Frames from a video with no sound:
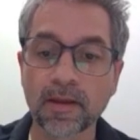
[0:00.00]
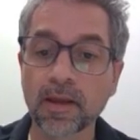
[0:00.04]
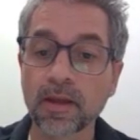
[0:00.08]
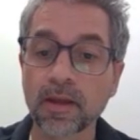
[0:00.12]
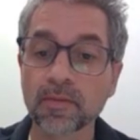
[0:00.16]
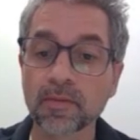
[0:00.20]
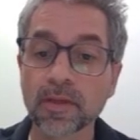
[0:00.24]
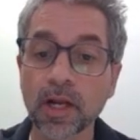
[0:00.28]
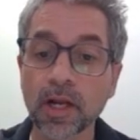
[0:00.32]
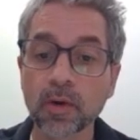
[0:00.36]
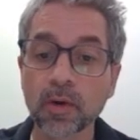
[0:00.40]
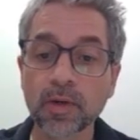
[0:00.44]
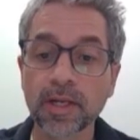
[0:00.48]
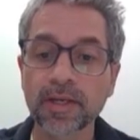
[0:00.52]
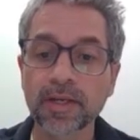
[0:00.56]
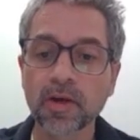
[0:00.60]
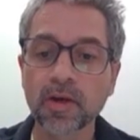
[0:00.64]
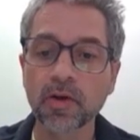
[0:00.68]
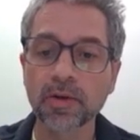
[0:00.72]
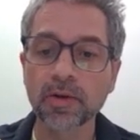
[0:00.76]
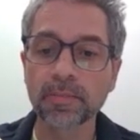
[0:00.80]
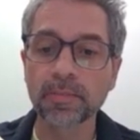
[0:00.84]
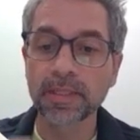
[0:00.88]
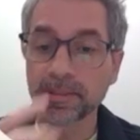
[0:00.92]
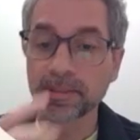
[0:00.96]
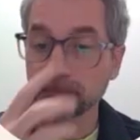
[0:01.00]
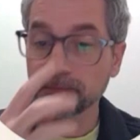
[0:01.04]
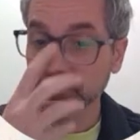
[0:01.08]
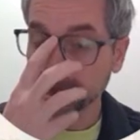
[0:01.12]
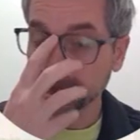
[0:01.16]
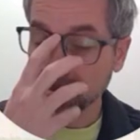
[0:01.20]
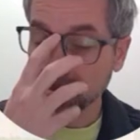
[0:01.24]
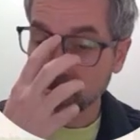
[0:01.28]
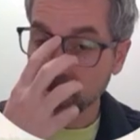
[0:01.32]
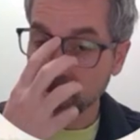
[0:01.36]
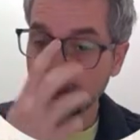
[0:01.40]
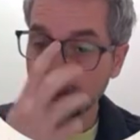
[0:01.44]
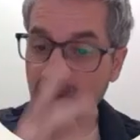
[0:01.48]
The local economy.
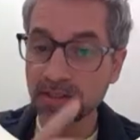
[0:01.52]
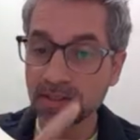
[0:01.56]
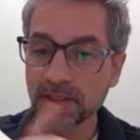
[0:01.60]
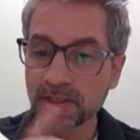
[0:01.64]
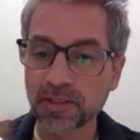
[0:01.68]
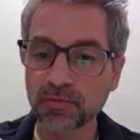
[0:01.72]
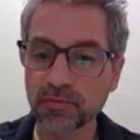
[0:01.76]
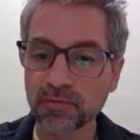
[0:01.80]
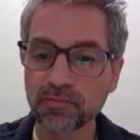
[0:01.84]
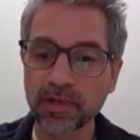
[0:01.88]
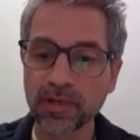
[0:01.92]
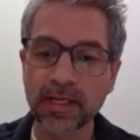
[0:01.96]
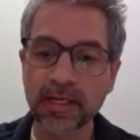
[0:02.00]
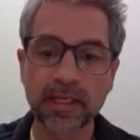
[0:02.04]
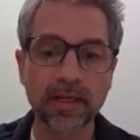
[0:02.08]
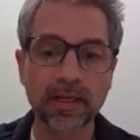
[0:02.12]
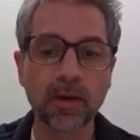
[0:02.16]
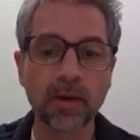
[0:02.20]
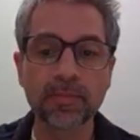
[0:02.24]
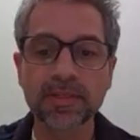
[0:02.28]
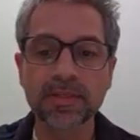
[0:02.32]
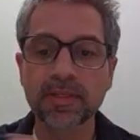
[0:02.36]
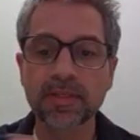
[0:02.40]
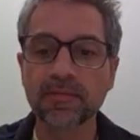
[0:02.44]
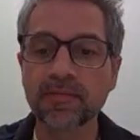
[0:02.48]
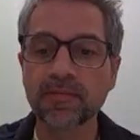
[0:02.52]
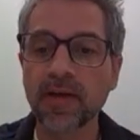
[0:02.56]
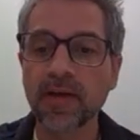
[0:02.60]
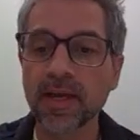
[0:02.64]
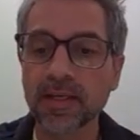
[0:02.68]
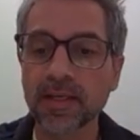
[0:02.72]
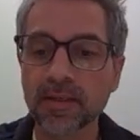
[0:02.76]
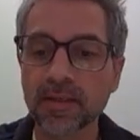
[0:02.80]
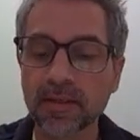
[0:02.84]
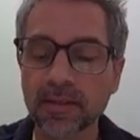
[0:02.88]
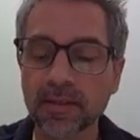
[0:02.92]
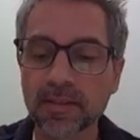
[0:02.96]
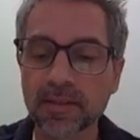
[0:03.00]
This is really obviously
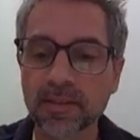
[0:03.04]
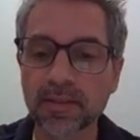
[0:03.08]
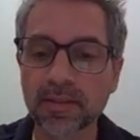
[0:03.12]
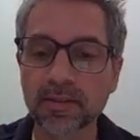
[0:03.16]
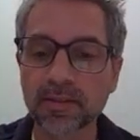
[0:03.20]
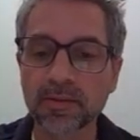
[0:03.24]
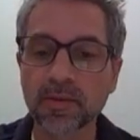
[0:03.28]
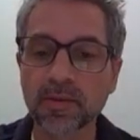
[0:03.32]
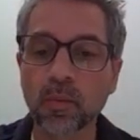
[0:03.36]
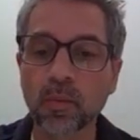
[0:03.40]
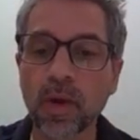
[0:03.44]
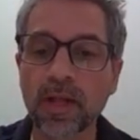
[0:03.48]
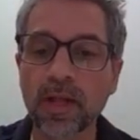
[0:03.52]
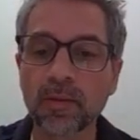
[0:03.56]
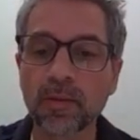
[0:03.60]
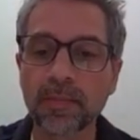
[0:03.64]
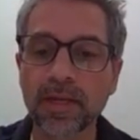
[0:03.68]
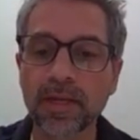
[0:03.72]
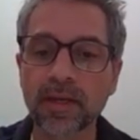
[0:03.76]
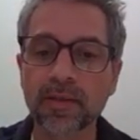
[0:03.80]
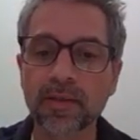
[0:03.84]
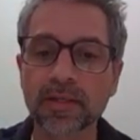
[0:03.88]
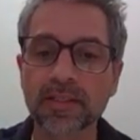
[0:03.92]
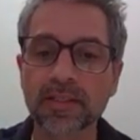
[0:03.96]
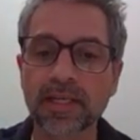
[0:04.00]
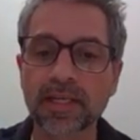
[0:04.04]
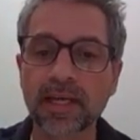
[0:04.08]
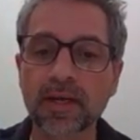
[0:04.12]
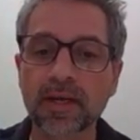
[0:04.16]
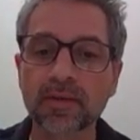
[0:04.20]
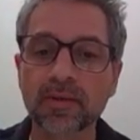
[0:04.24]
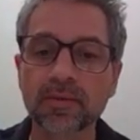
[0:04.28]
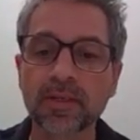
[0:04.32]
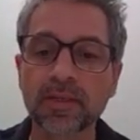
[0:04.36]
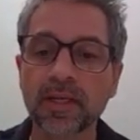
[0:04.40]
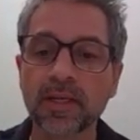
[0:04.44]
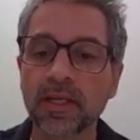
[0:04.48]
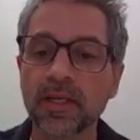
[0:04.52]
vital to the well-being of the
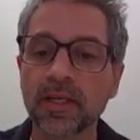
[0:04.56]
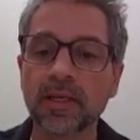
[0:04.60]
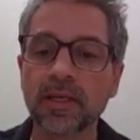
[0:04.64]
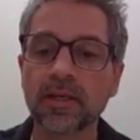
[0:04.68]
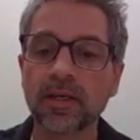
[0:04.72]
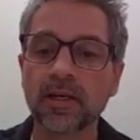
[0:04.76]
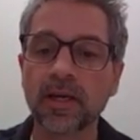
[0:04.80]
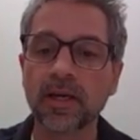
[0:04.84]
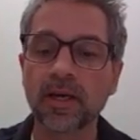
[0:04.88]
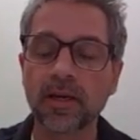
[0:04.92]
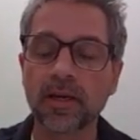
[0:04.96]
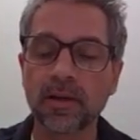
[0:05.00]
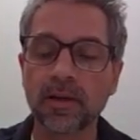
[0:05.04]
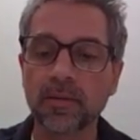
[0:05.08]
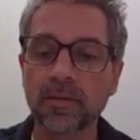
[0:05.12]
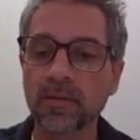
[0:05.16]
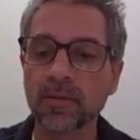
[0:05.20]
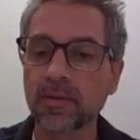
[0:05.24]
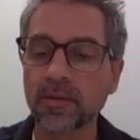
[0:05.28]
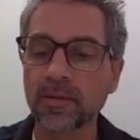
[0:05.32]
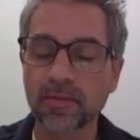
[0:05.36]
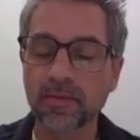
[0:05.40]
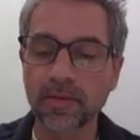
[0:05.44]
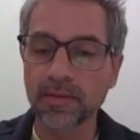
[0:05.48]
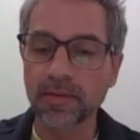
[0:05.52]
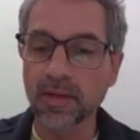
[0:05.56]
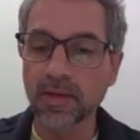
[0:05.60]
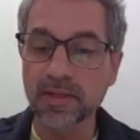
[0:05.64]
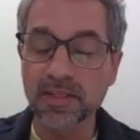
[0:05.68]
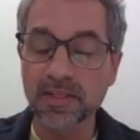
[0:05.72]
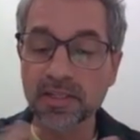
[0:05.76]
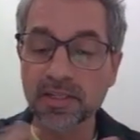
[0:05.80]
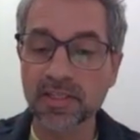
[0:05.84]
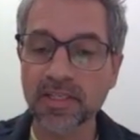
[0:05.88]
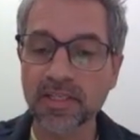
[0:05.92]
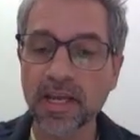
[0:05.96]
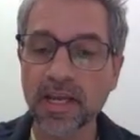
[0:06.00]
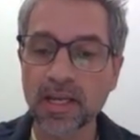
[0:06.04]
town. A
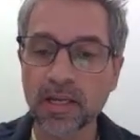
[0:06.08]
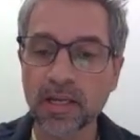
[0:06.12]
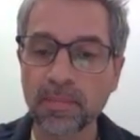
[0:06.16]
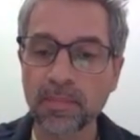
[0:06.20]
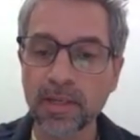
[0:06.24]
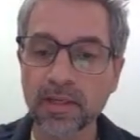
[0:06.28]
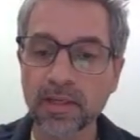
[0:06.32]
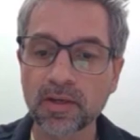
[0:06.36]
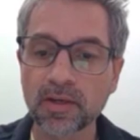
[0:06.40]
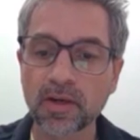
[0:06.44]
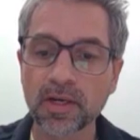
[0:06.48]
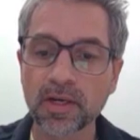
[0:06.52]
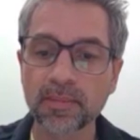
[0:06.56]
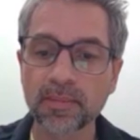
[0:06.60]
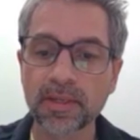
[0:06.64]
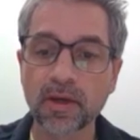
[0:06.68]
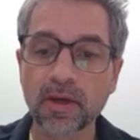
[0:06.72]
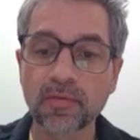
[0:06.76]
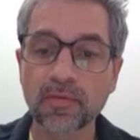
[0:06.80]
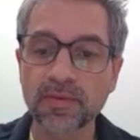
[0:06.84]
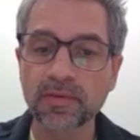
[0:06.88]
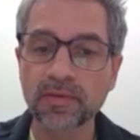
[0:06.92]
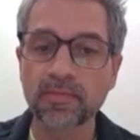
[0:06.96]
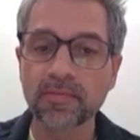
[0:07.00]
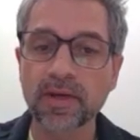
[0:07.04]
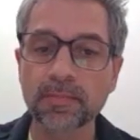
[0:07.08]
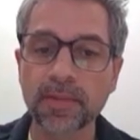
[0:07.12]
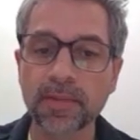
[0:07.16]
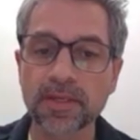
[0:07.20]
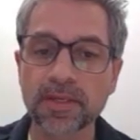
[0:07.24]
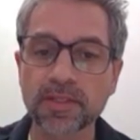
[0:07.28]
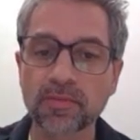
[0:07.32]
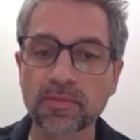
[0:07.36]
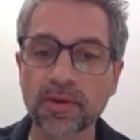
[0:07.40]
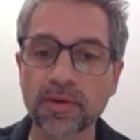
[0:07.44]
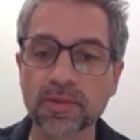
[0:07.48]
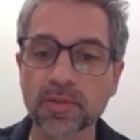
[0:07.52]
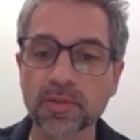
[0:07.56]
sustainable economy, often based
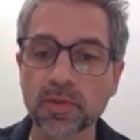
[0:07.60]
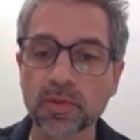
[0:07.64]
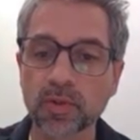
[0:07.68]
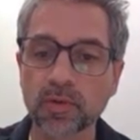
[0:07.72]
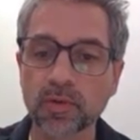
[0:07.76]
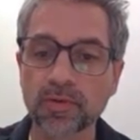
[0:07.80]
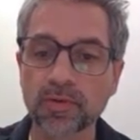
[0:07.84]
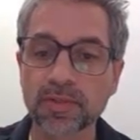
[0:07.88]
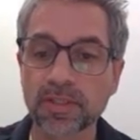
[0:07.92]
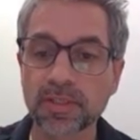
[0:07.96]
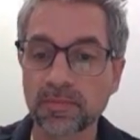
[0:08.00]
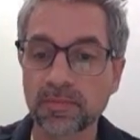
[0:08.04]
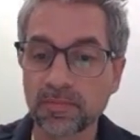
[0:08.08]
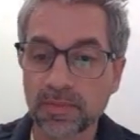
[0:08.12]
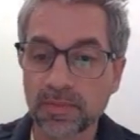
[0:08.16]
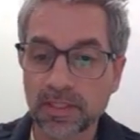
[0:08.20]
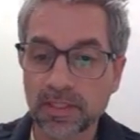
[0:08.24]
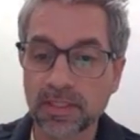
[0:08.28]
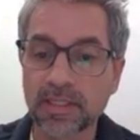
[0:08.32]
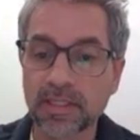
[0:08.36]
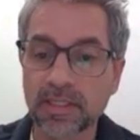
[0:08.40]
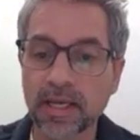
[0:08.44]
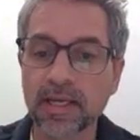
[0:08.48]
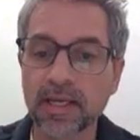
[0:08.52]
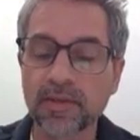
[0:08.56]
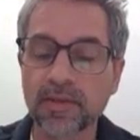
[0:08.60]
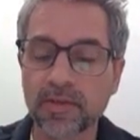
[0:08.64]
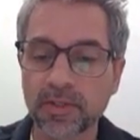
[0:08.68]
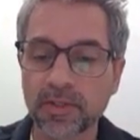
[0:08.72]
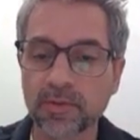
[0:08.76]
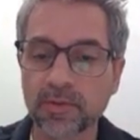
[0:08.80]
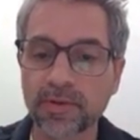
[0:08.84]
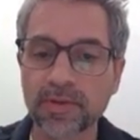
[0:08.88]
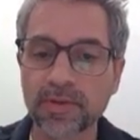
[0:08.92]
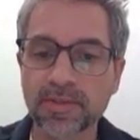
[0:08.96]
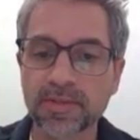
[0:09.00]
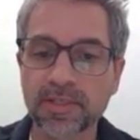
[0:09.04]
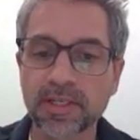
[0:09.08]
around tourism today in the
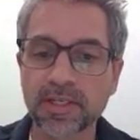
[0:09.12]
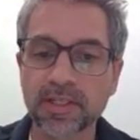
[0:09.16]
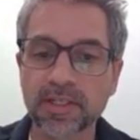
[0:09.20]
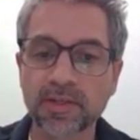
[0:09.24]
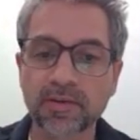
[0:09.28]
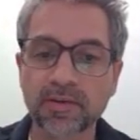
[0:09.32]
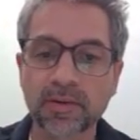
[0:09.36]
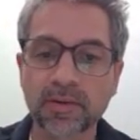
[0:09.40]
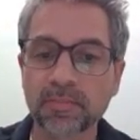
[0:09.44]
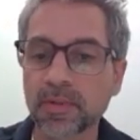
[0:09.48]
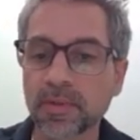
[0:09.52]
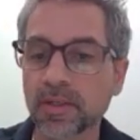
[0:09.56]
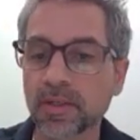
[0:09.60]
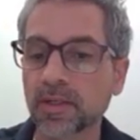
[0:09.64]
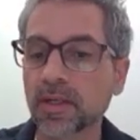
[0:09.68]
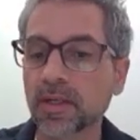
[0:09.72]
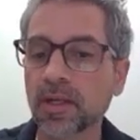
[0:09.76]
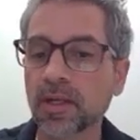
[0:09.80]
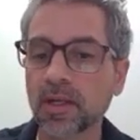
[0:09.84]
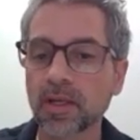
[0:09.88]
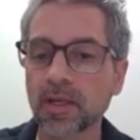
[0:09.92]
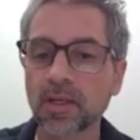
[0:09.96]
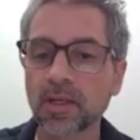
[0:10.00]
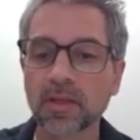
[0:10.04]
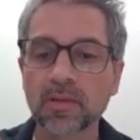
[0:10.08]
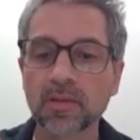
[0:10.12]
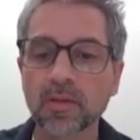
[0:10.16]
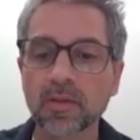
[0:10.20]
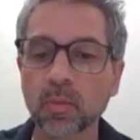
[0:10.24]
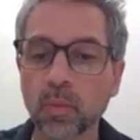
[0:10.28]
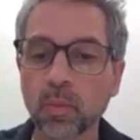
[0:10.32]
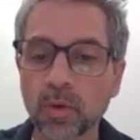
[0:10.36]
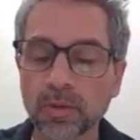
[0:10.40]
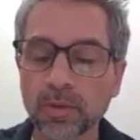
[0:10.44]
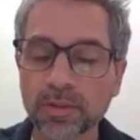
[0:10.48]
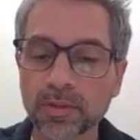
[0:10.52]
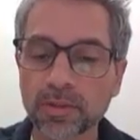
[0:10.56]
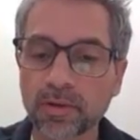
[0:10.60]
20th century, but the
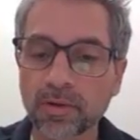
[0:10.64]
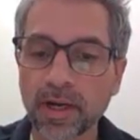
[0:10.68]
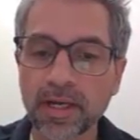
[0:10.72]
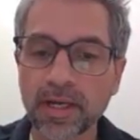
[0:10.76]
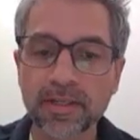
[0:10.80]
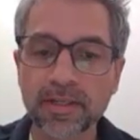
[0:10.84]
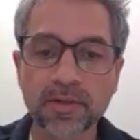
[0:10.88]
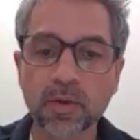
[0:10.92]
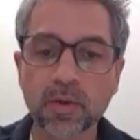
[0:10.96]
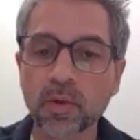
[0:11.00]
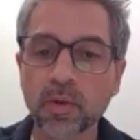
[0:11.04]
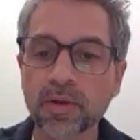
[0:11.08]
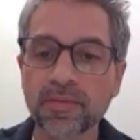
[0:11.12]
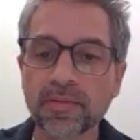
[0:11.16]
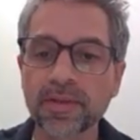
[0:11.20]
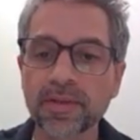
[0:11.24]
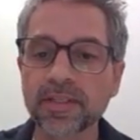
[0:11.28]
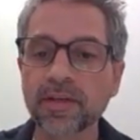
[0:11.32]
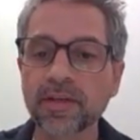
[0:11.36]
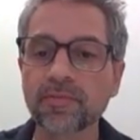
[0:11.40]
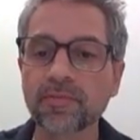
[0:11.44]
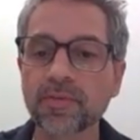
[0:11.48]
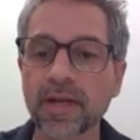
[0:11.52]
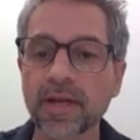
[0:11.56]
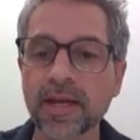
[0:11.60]
wool trade and all of the different